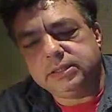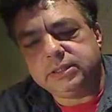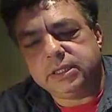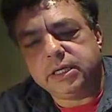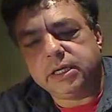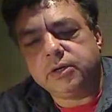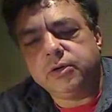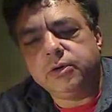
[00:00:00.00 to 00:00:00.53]
is a
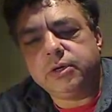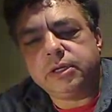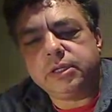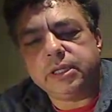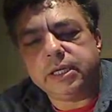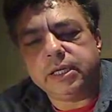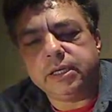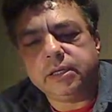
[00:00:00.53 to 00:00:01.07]
little hook
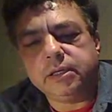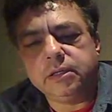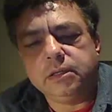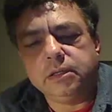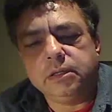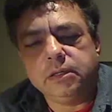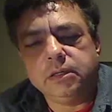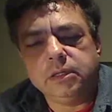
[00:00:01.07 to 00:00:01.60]
there.
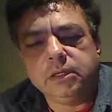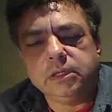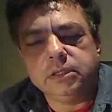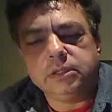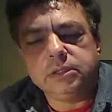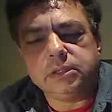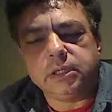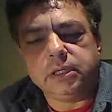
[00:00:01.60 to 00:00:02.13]

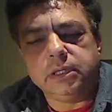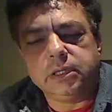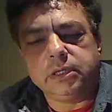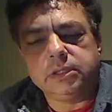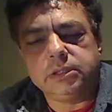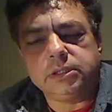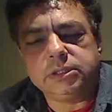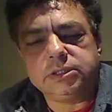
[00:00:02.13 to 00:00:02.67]
So you
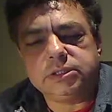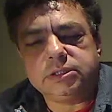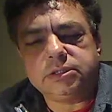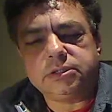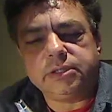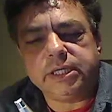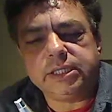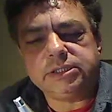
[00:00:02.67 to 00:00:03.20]
can just
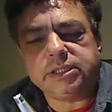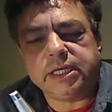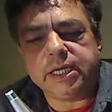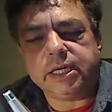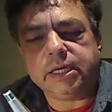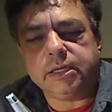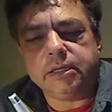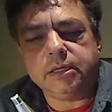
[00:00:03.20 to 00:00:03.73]
stretch
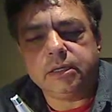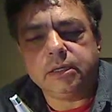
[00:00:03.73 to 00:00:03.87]
that